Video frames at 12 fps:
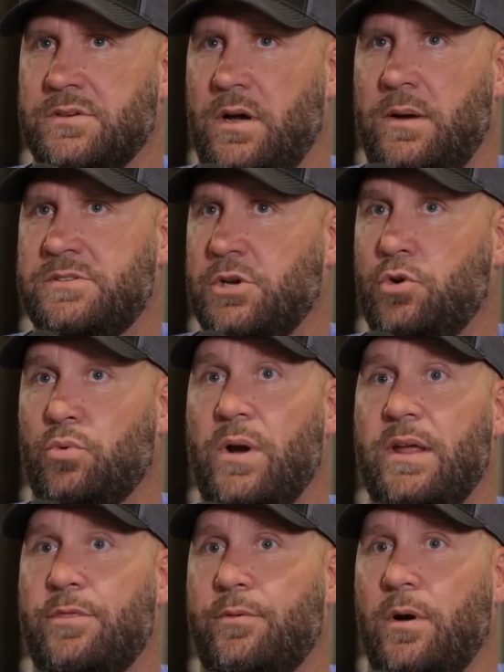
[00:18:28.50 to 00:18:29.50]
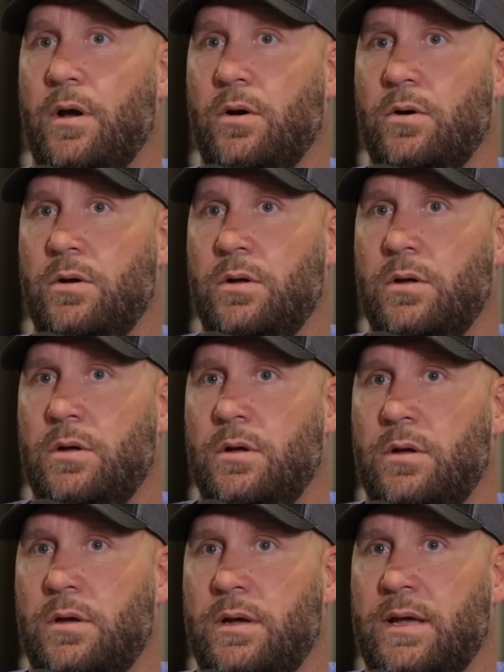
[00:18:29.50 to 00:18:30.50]
It's a great throw.
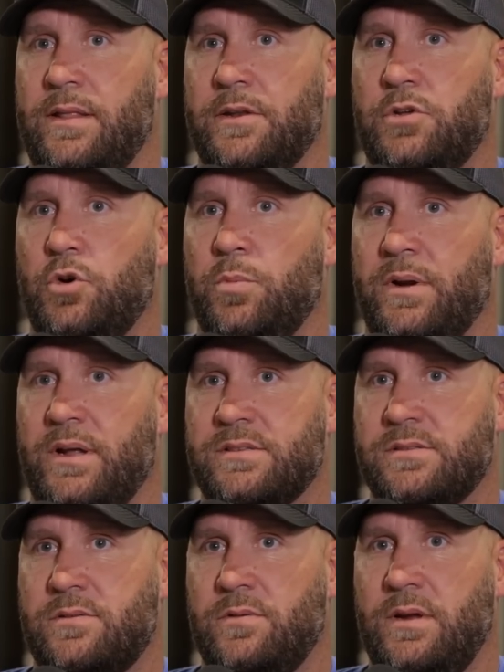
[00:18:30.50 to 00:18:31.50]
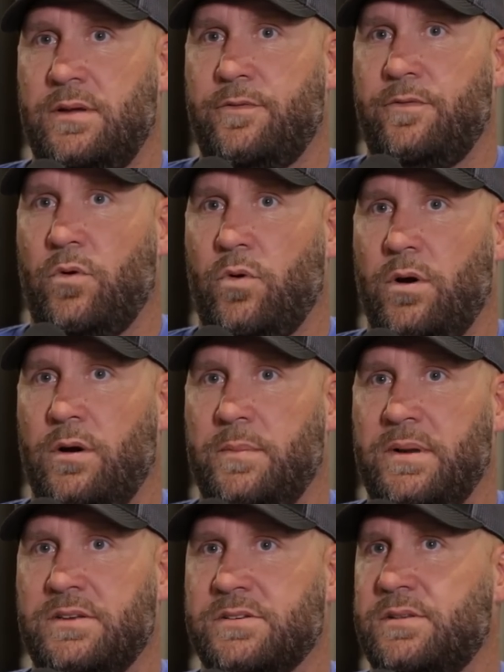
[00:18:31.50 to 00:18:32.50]
And then Cooper gets 3, 4. I
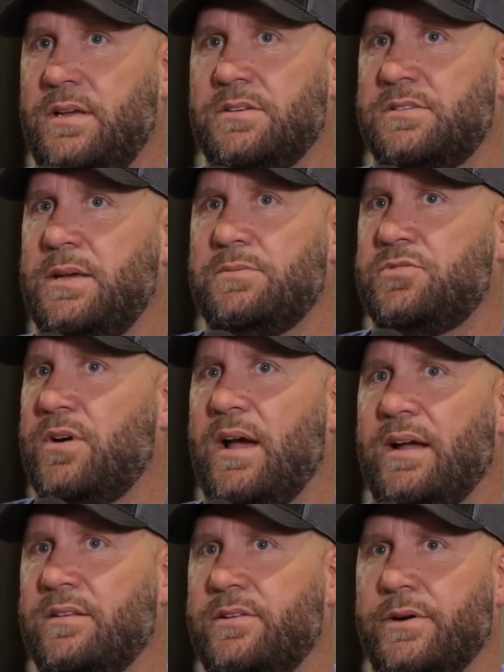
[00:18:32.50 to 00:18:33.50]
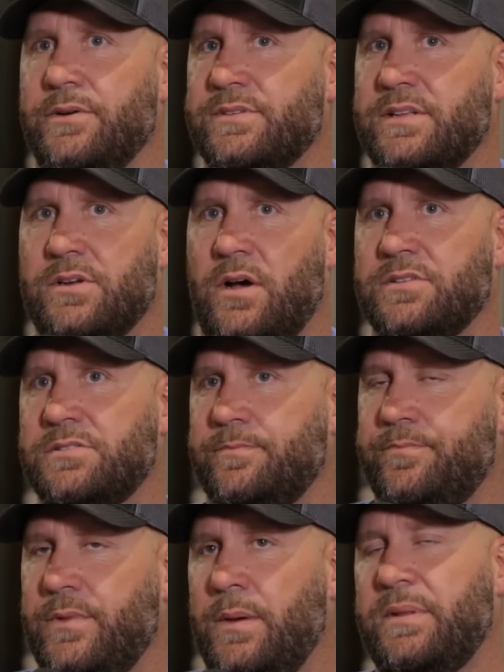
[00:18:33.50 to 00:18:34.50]
mean, he just keeps dragging toes. That's
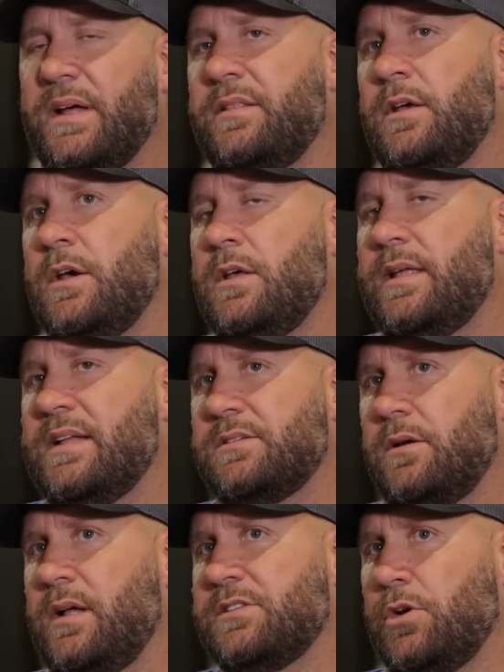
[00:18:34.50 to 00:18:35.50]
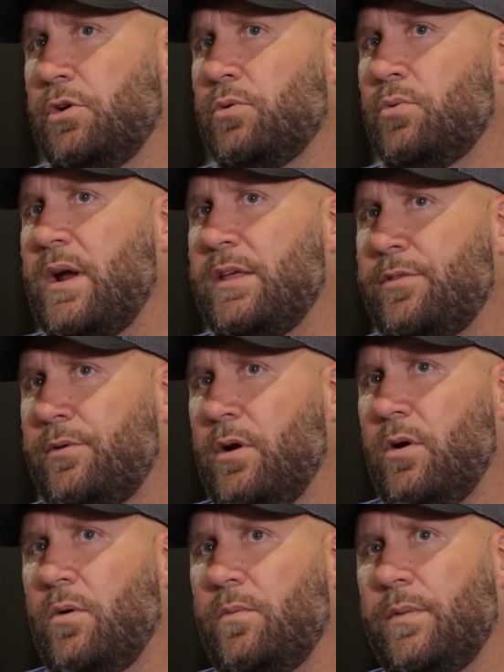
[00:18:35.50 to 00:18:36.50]
awesome. I mean, that's a great
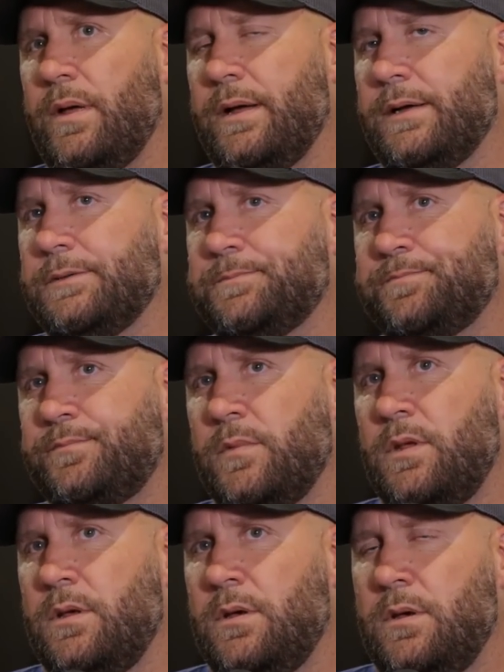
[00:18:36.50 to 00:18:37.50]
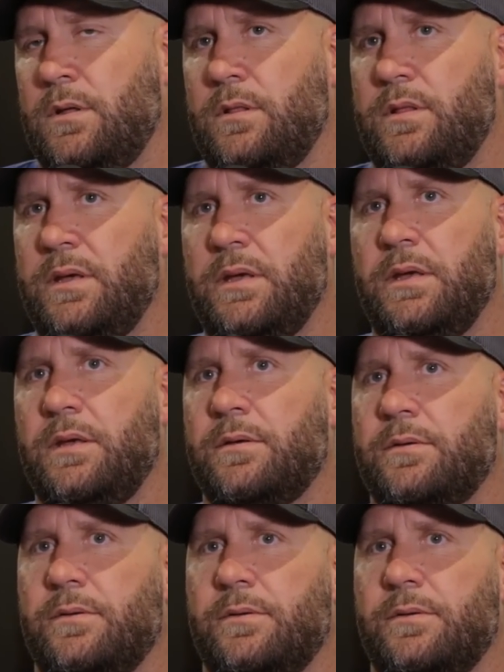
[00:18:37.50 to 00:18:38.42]
throw. The